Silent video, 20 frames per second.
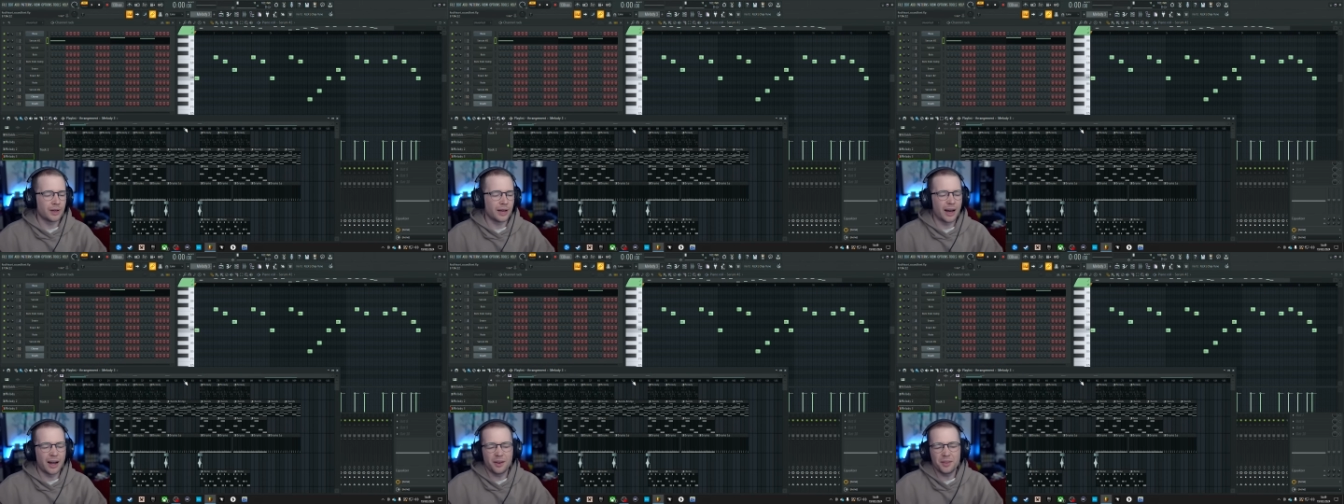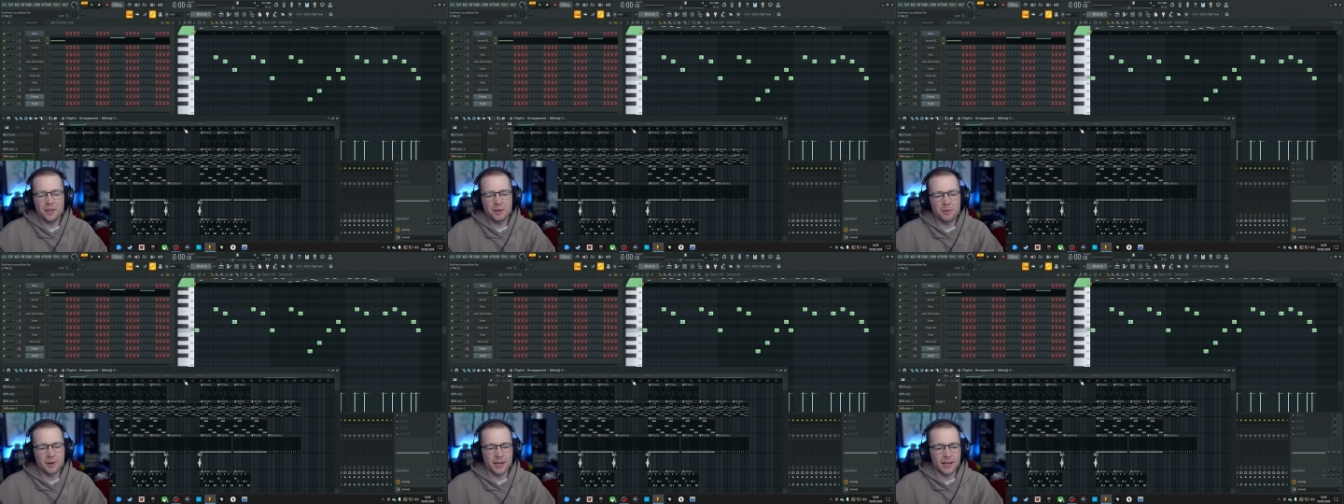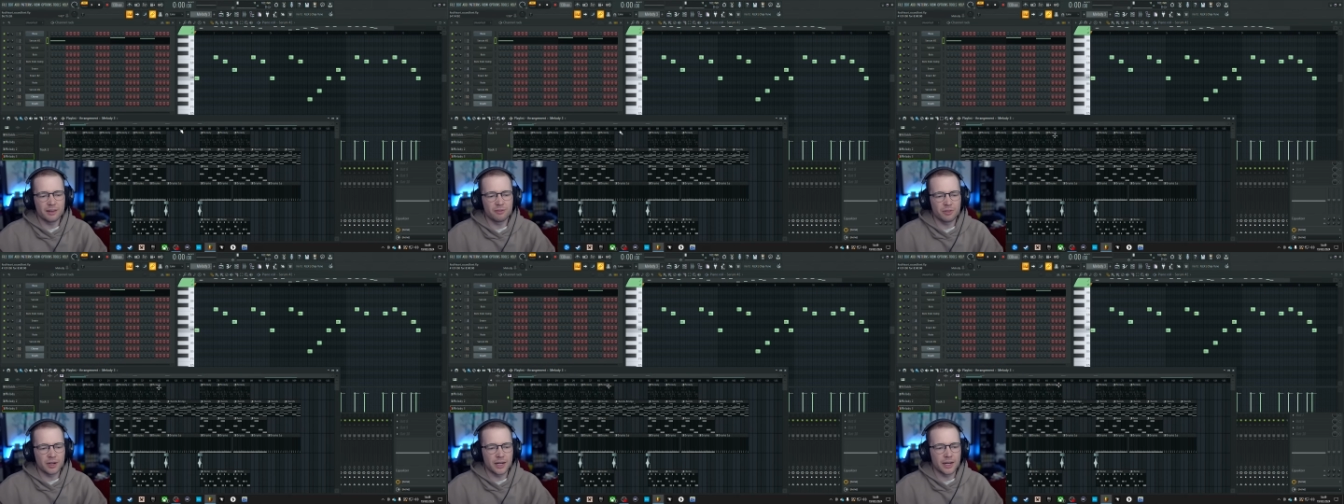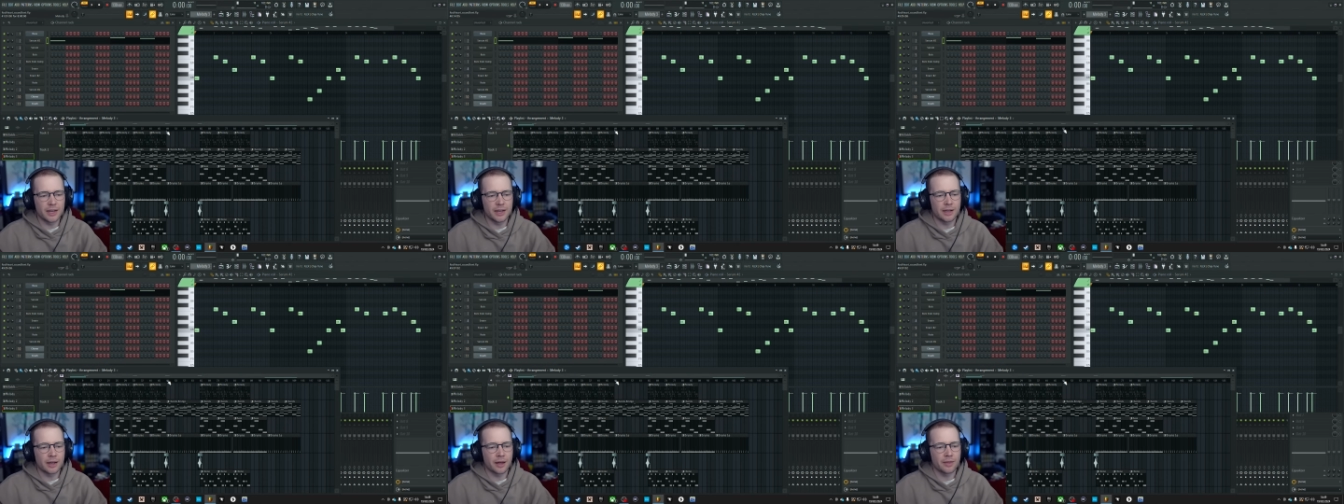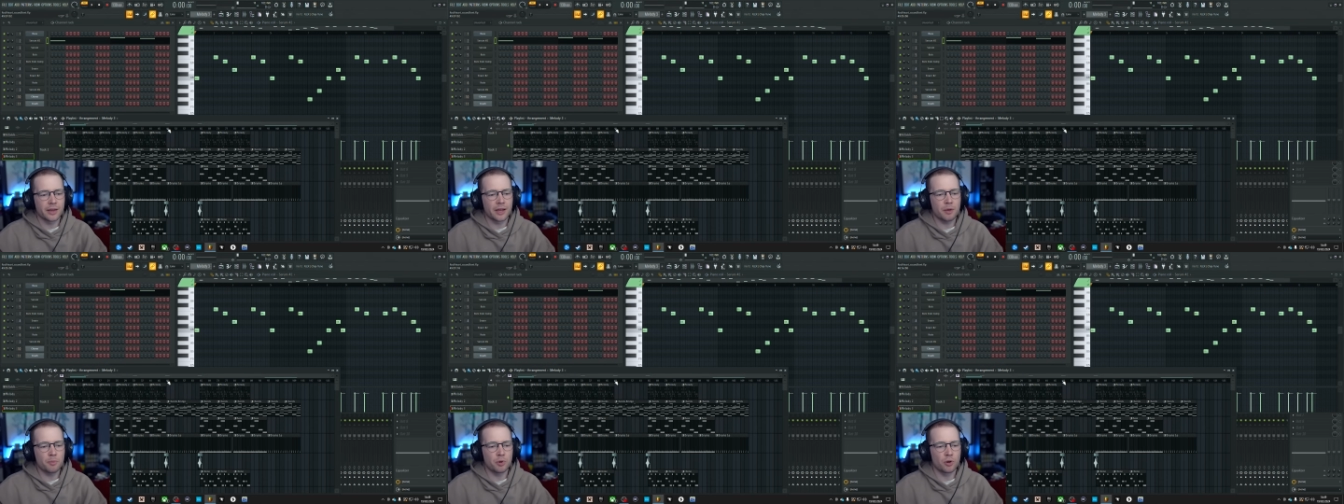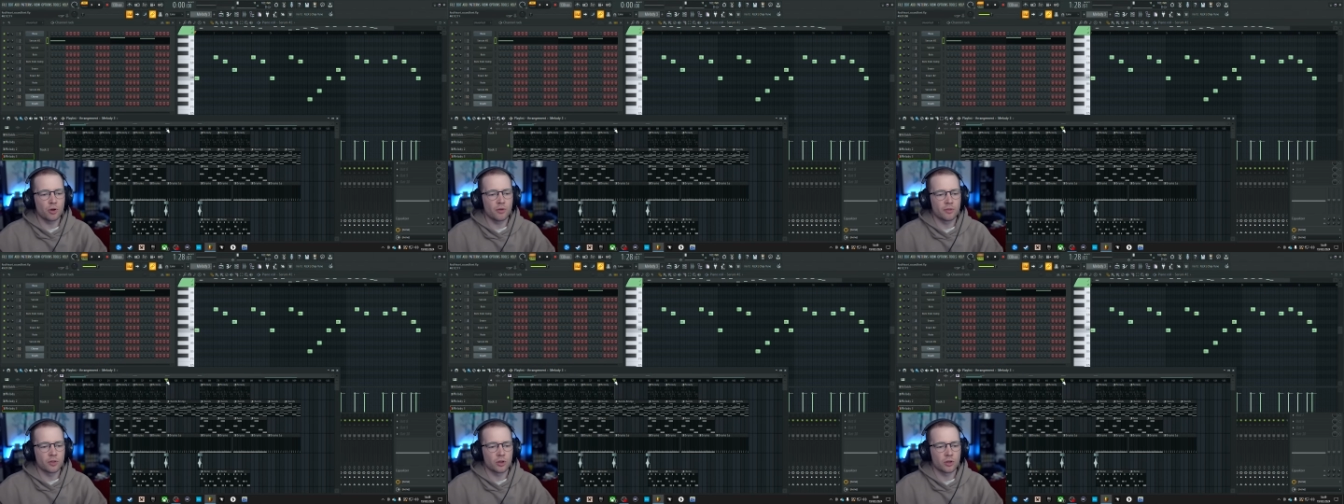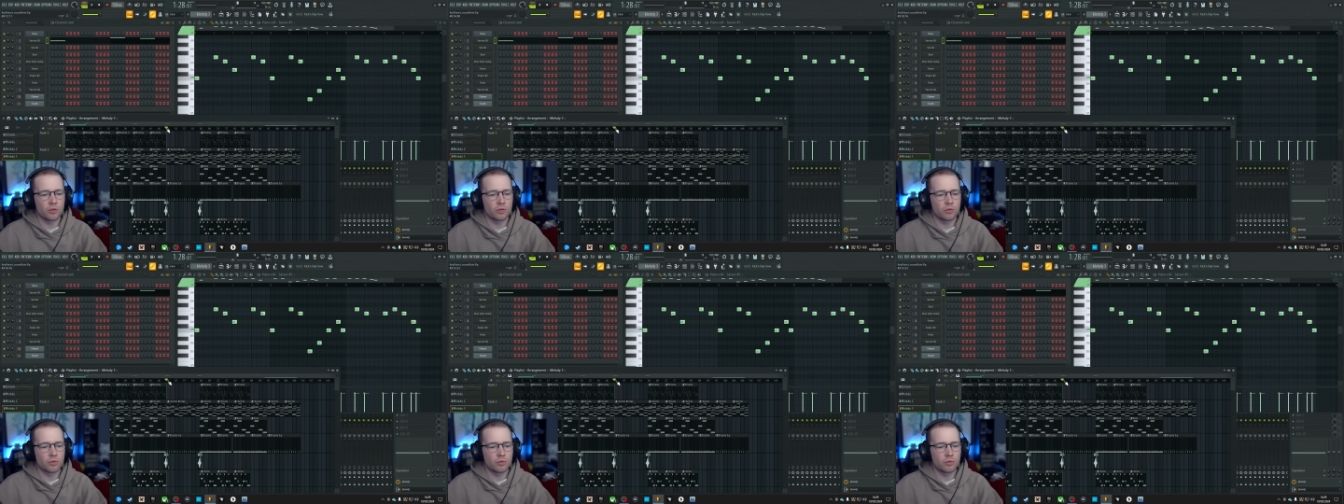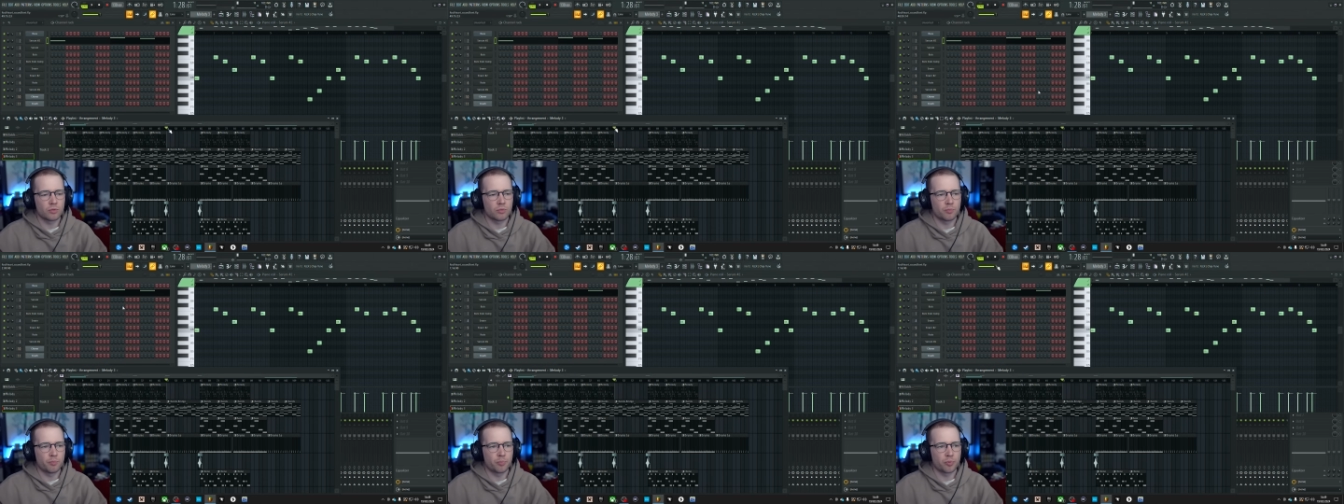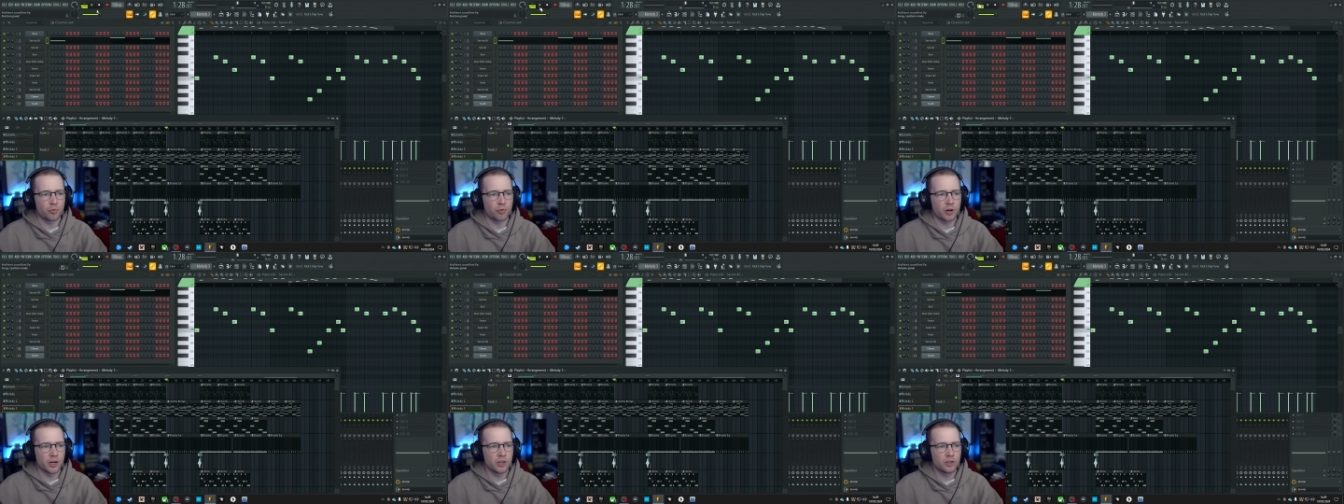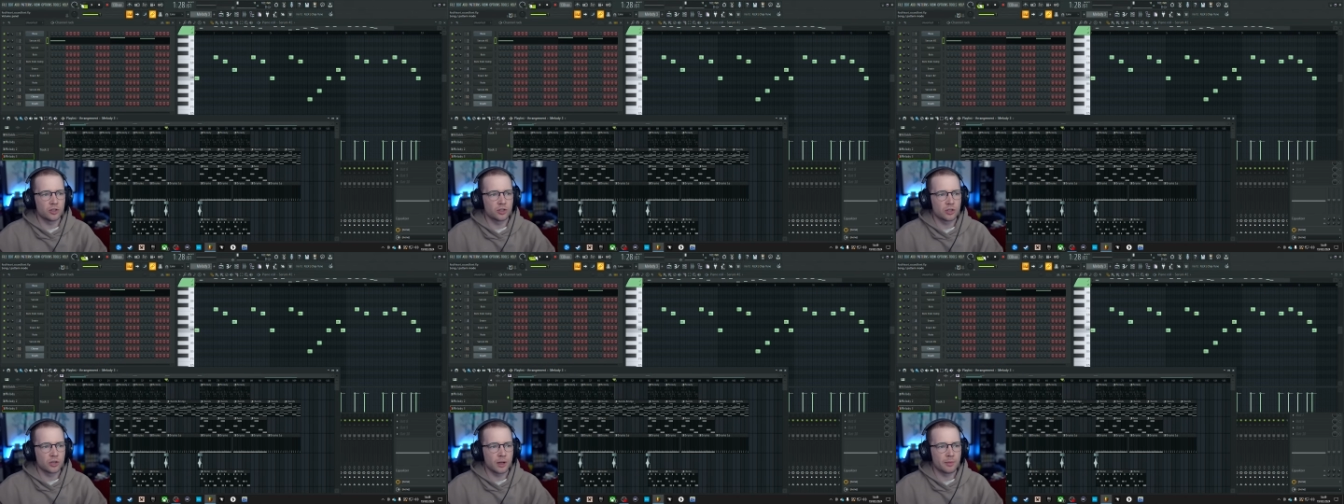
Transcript: I don't think we really need it. I think I put it over the bridge.